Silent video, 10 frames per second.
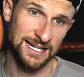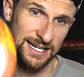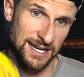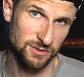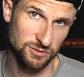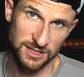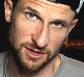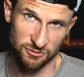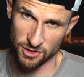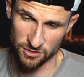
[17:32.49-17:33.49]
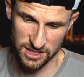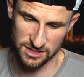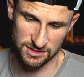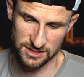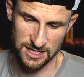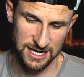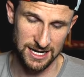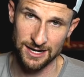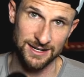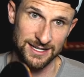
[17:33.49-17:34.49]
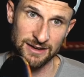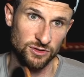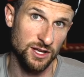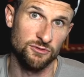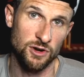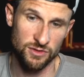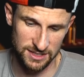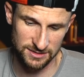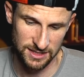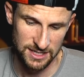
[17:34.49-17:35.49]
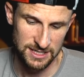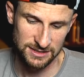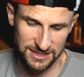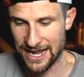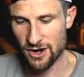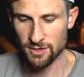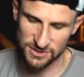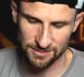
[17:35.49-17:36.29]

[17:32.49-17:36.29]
I never really throw these, sidearms.